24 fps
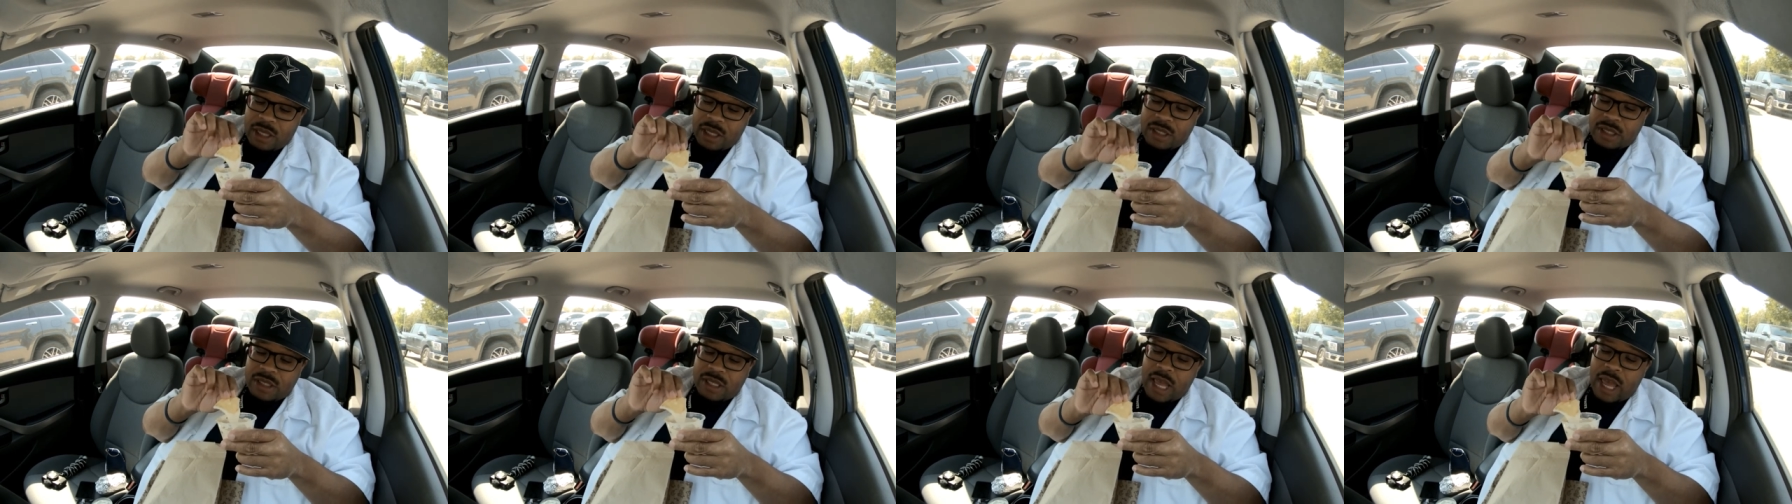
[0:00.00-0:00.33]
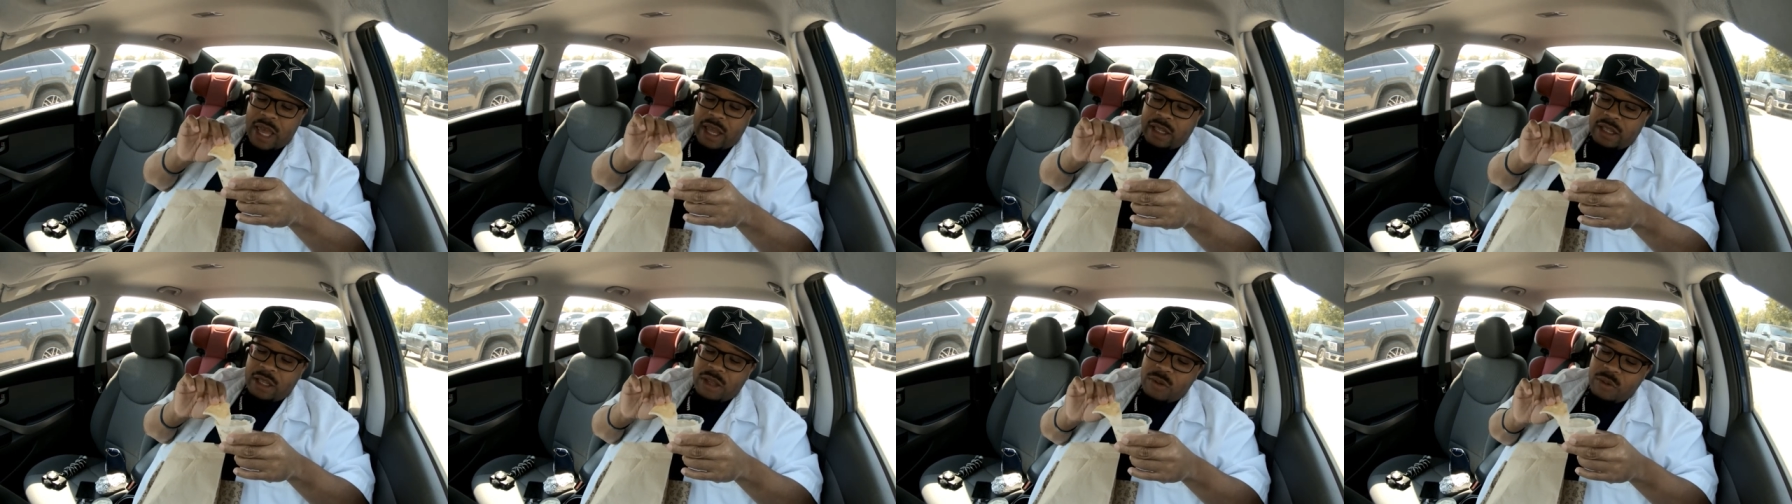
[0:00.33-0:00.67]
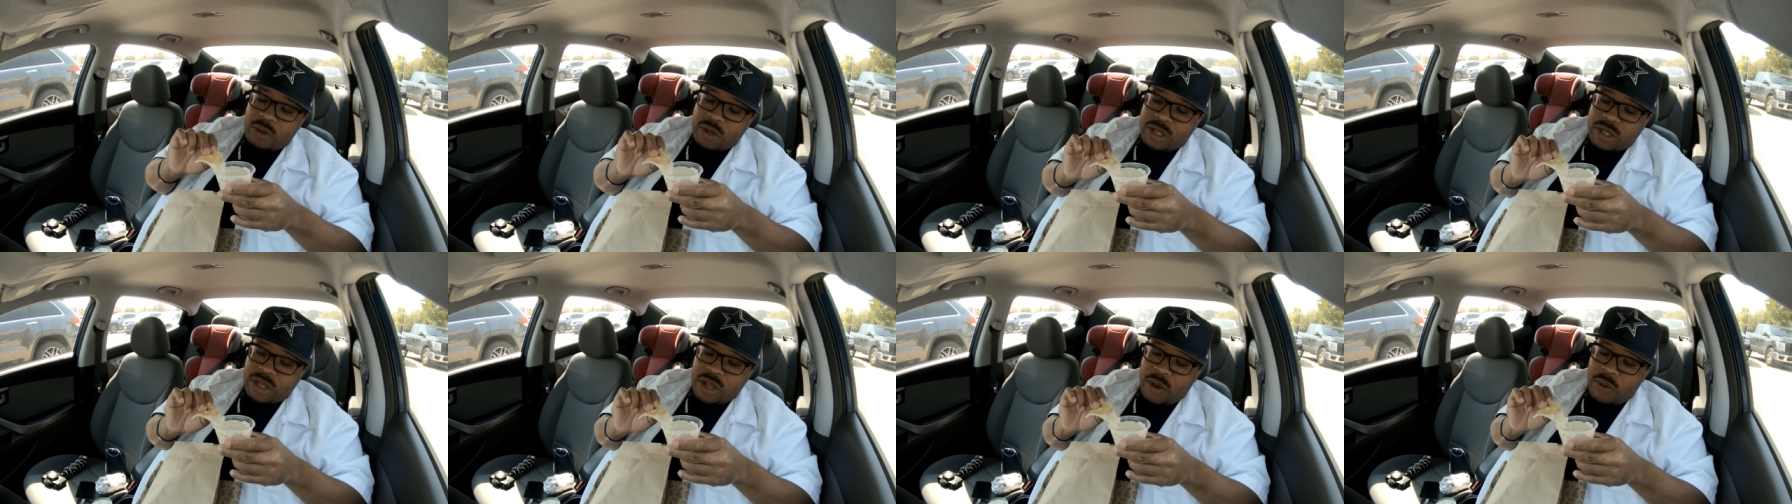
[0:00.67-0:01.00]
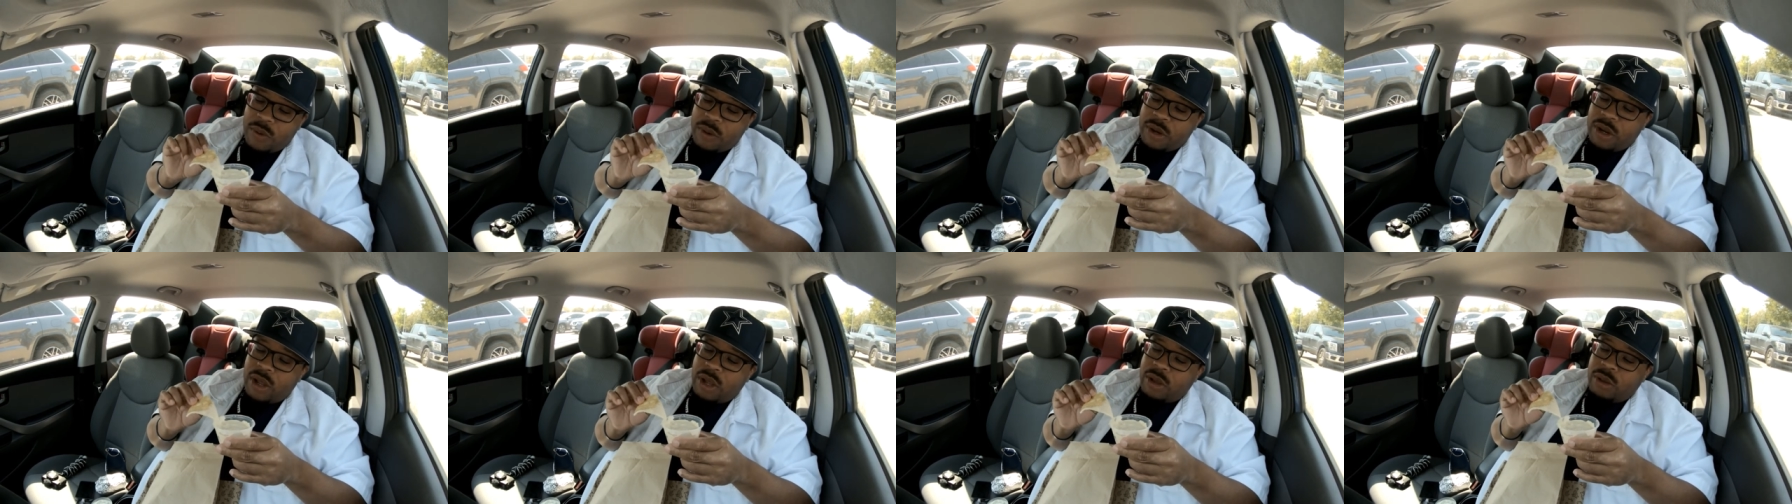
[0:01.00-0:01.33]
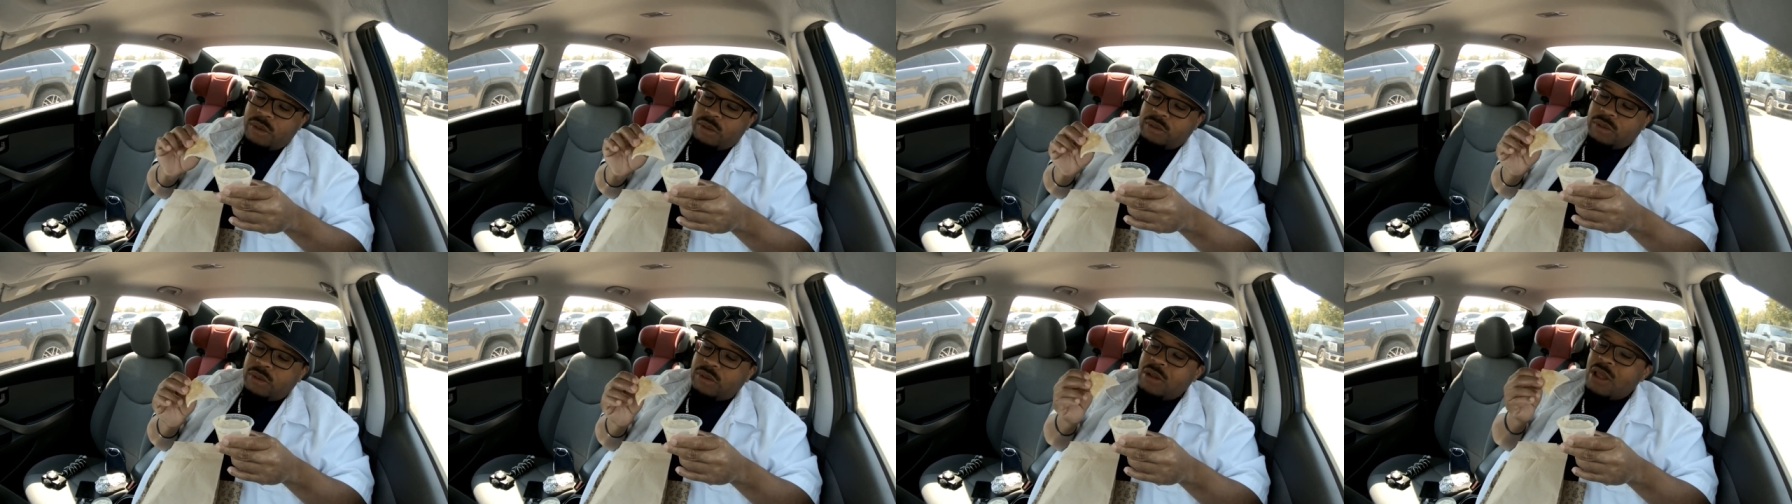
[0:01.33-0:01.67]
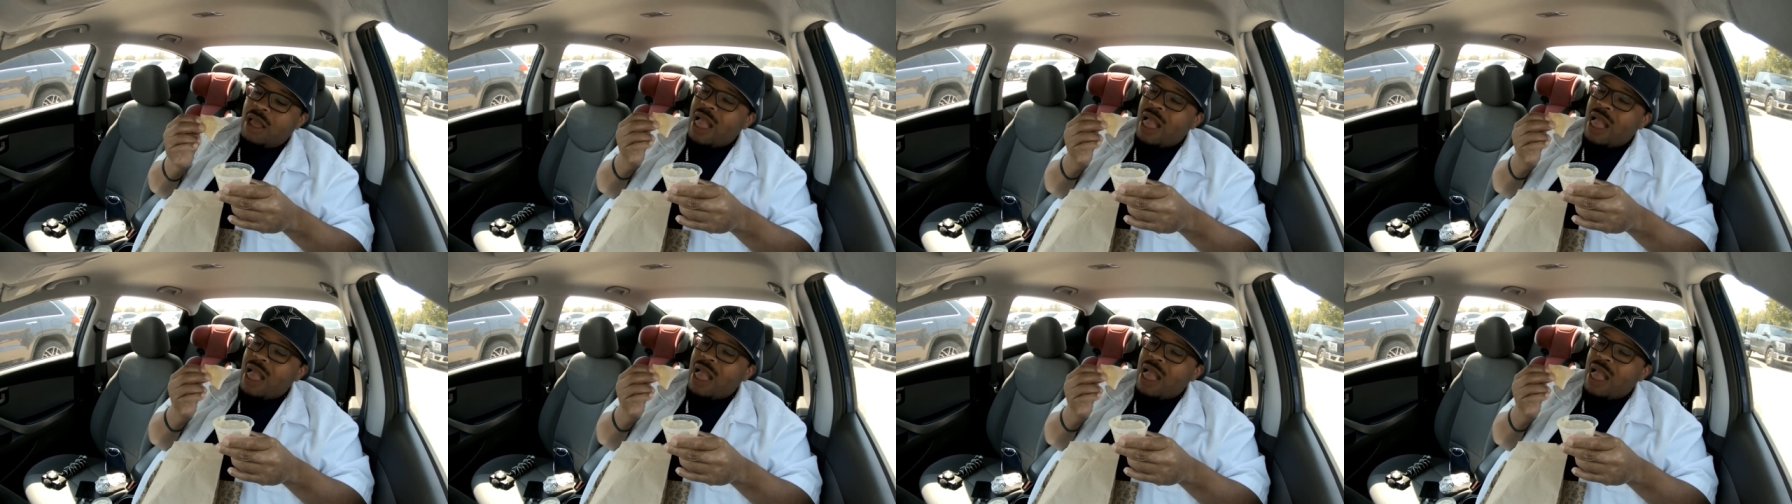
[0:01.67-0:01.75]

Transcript: exactly what's going on.